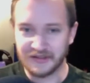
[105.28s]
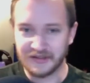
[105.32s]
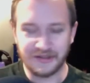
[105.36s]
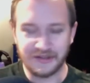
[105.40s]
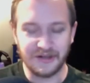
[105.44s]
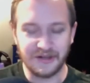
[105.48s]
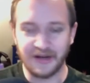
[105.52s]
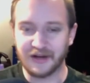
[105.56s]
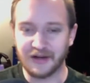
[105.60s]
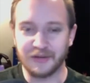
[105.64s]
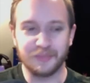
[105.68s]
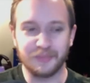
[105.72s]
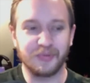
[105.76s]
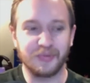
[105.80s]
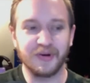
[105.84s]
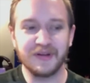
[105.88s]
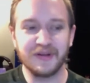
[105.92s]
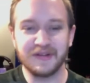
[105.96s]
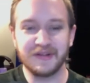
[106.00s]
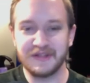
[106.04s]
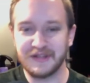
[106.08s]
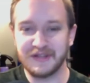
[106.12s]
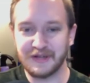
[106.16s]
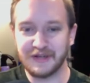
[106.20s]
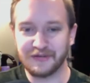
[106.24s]
a
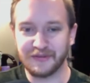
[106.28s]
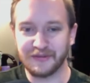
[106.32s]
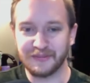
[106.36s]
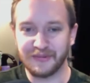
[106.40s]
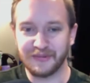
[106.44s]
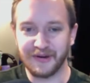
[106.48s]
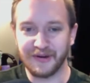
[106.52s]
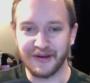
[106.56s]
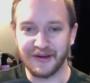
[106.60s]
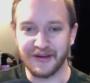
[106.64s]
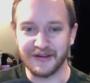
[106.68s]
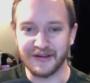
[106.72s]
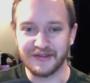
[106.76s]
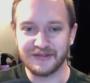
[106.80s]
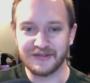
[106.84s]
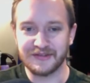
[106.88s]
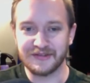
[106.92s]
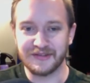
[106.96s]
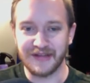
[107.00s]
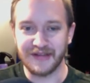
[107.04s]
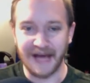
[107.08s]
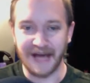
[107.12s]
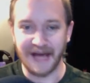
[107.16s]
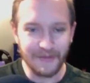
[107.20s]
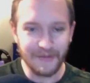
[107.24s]
completely different place.
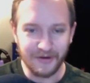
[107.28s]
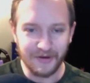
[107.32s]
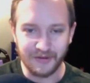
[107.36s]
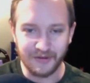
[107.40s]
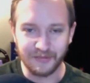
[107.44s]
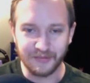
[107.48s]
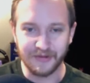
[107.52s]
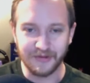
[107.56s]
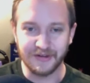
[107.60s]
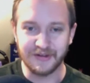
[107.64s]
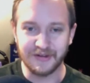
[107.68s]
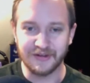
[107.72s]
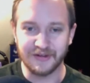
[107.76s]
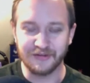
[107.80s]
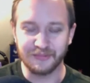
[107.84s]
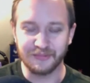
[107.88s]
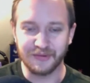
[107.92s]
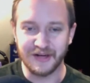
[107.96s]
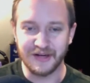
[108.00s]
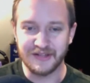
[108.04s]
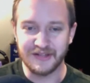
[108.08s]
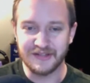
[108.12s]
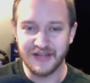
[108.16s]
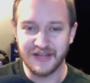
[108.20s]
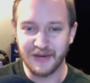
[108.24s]
I'm a completely different place.